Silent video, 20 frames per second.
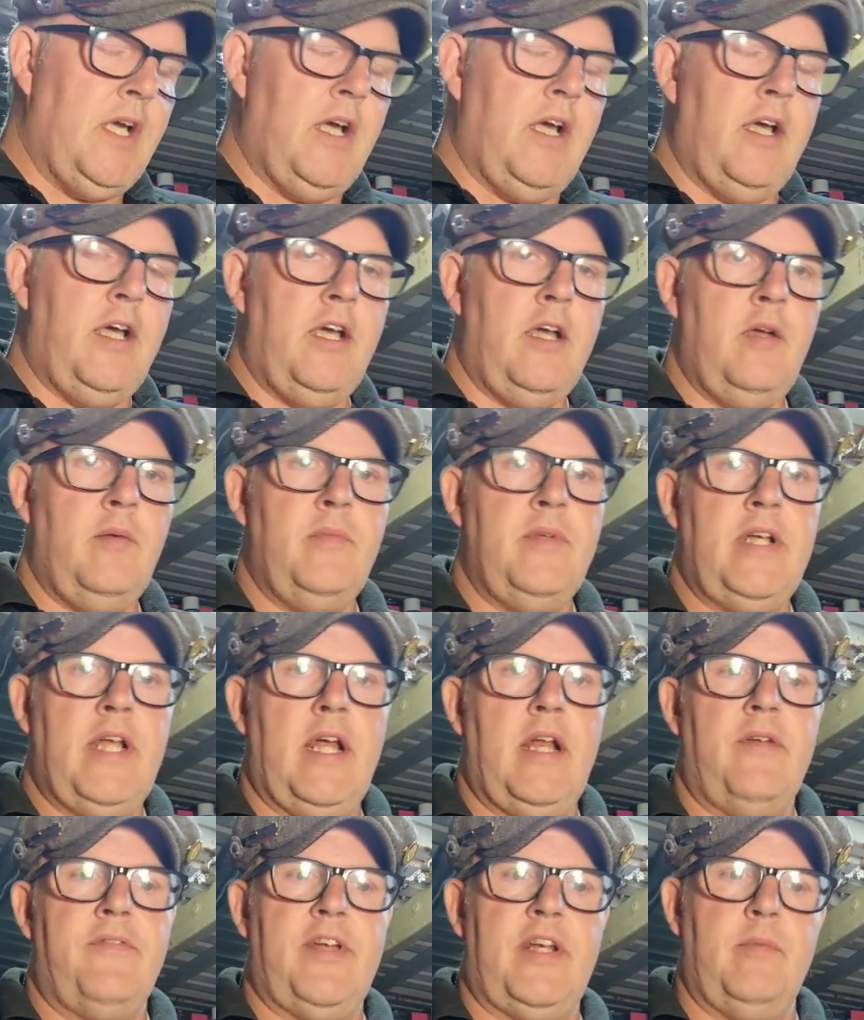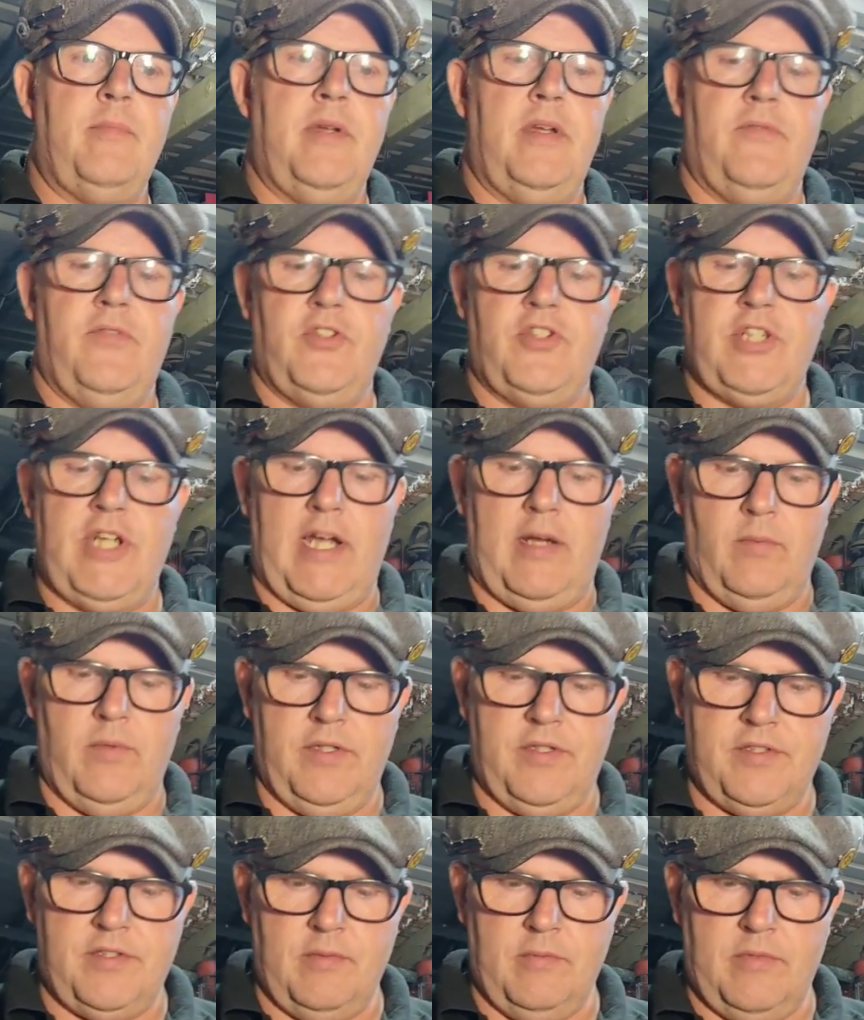And I've had a bit of a chat
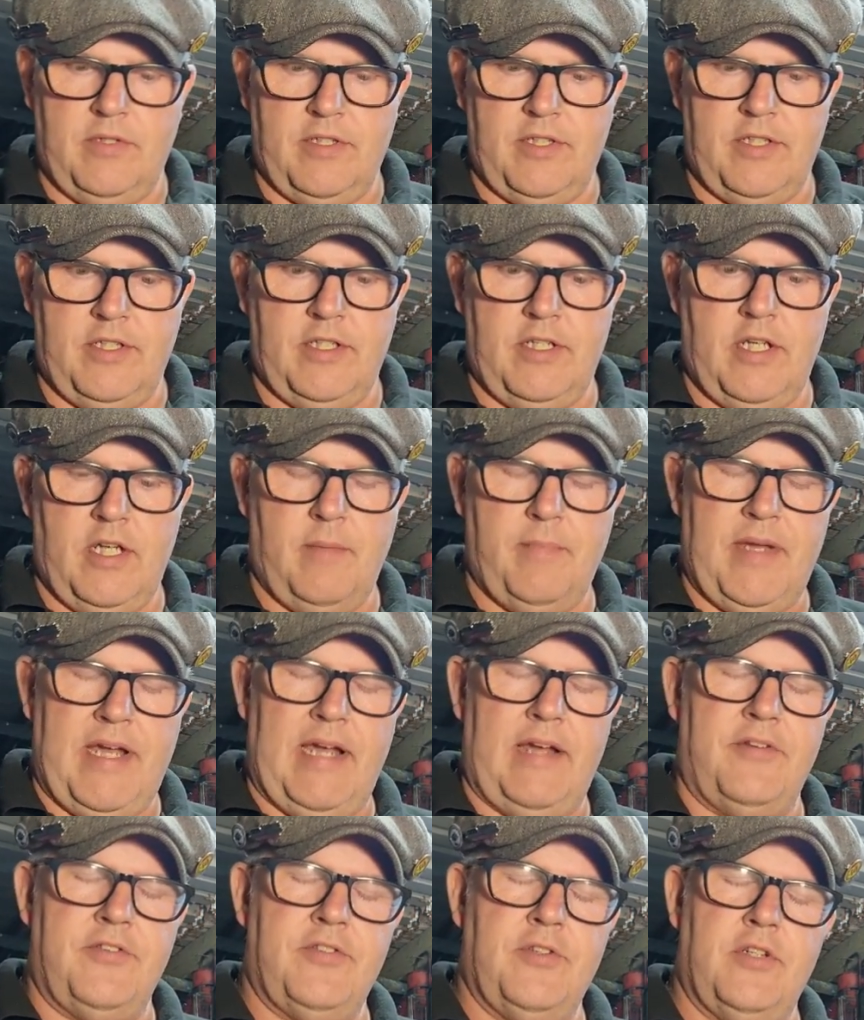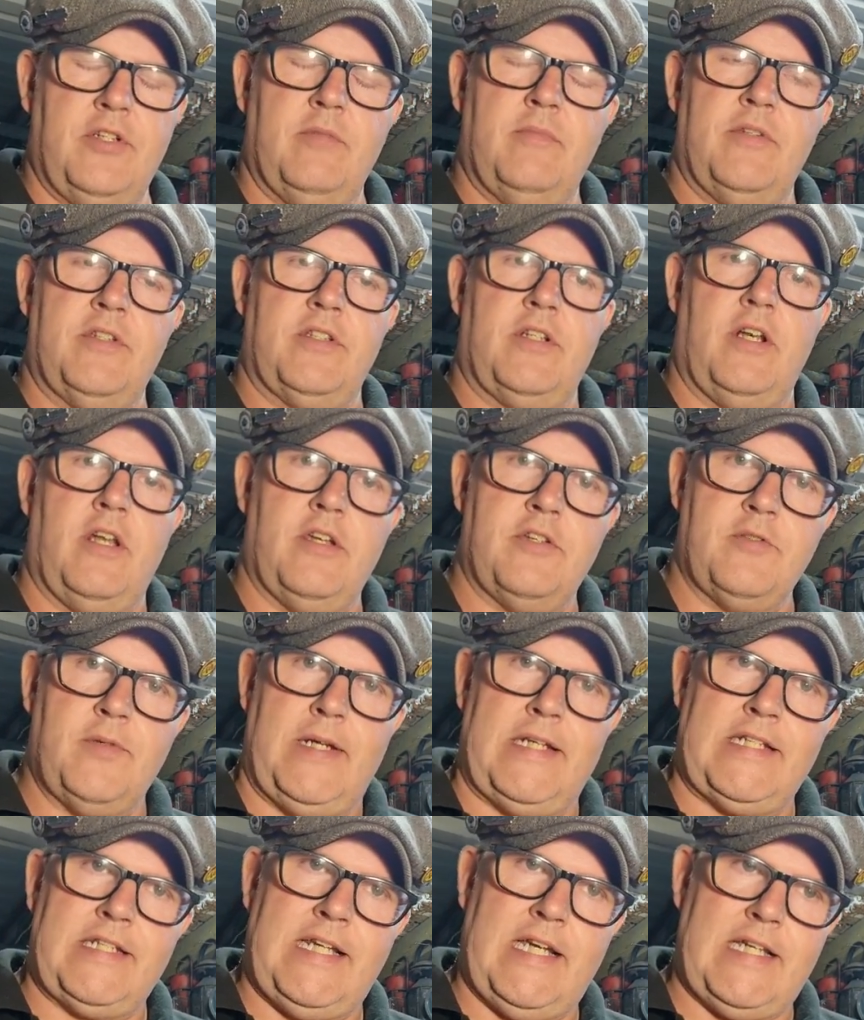with someone about doing them as a lost
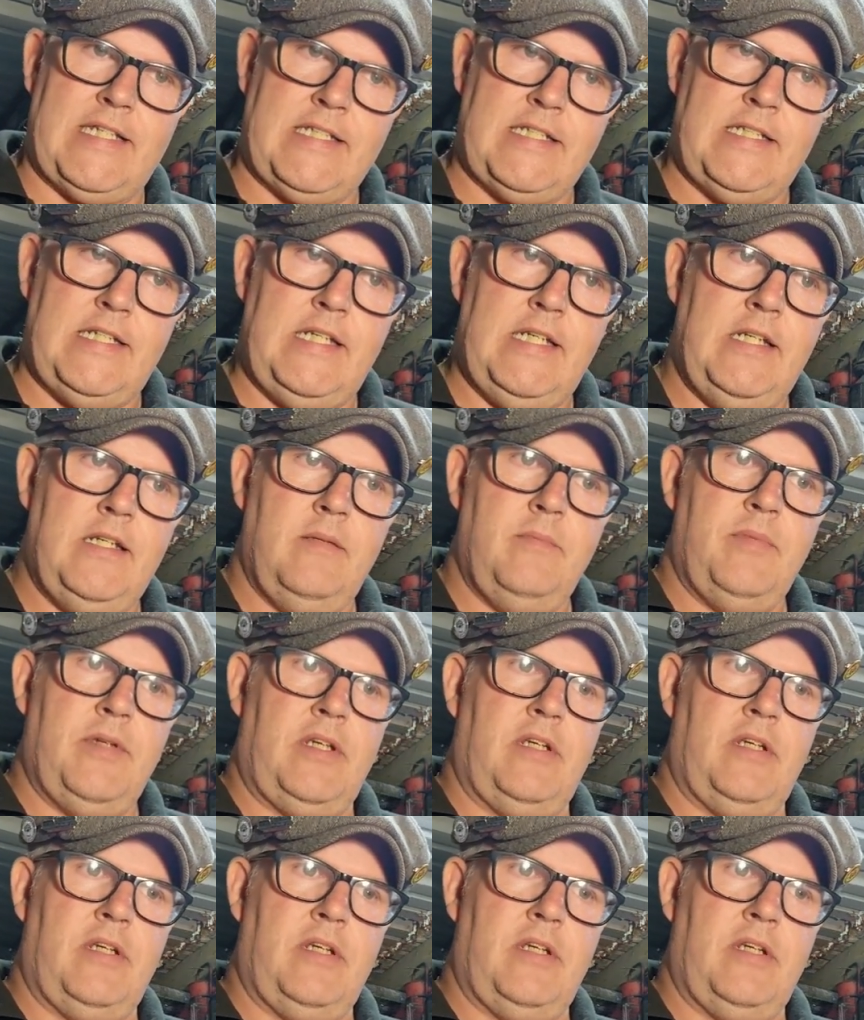wax casting,